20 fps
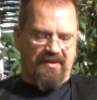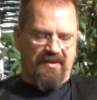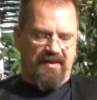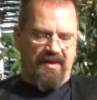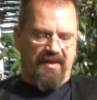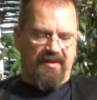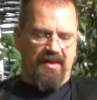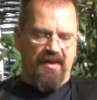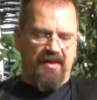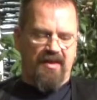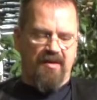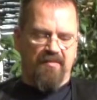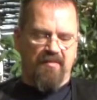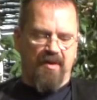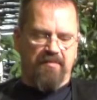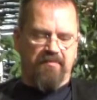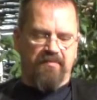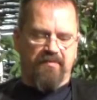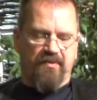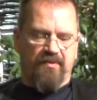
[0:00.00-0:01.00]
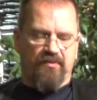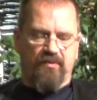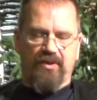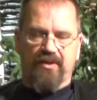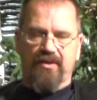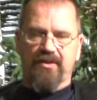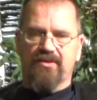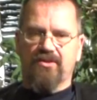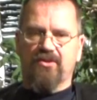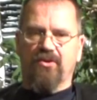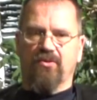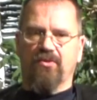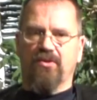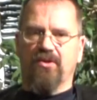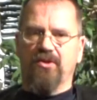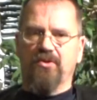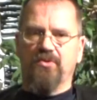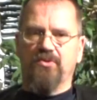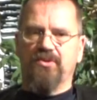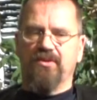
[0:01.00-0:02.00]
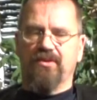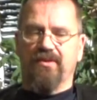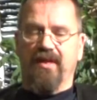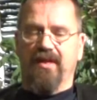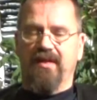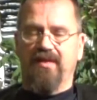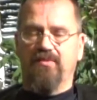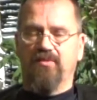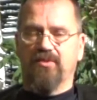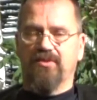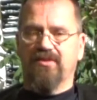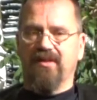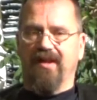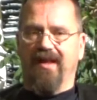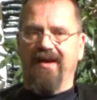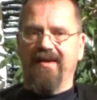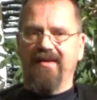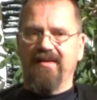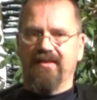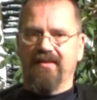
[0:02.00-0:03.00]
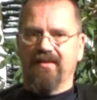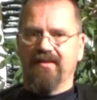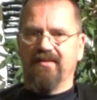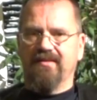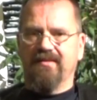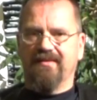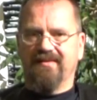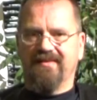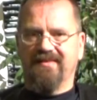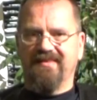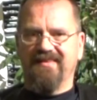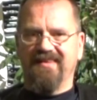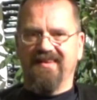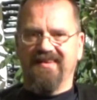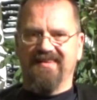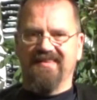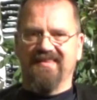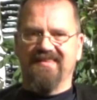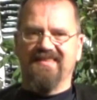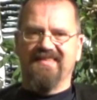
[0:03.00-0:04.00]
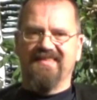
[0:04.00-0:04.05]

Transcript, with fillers: And they came up with this conclusion that he was lying. Yeah.